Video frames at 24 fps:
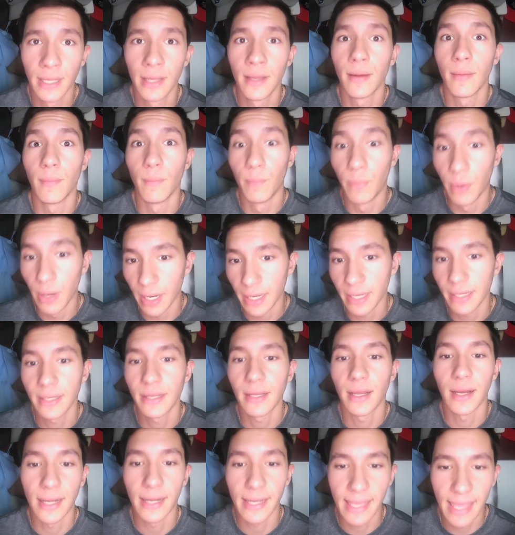But,
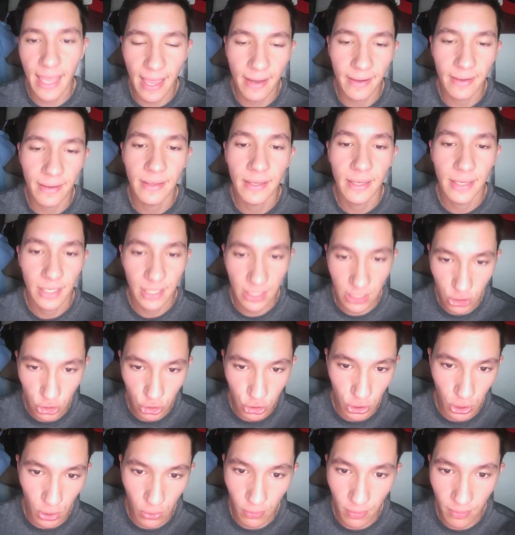again, he's
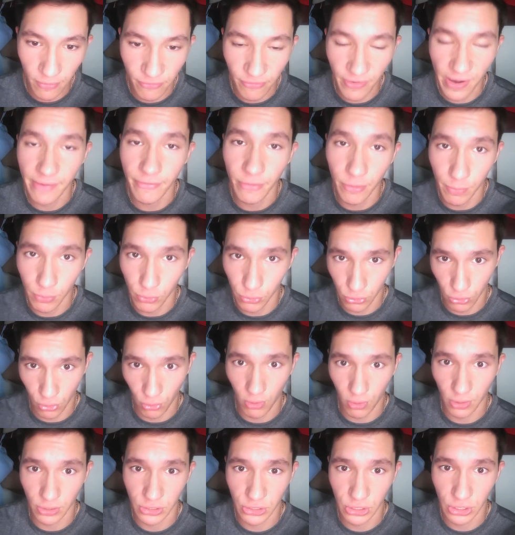shown favorable
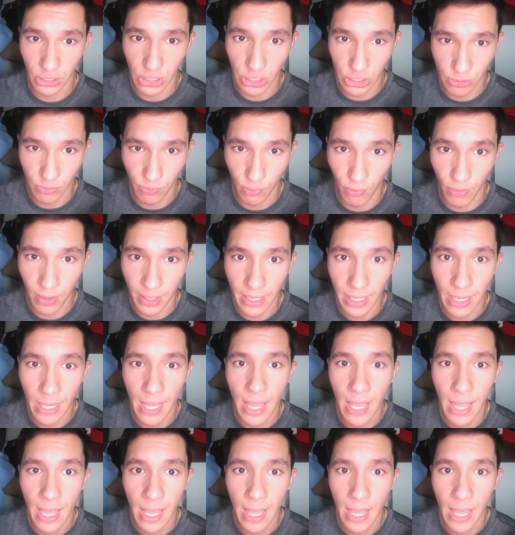cause to this point.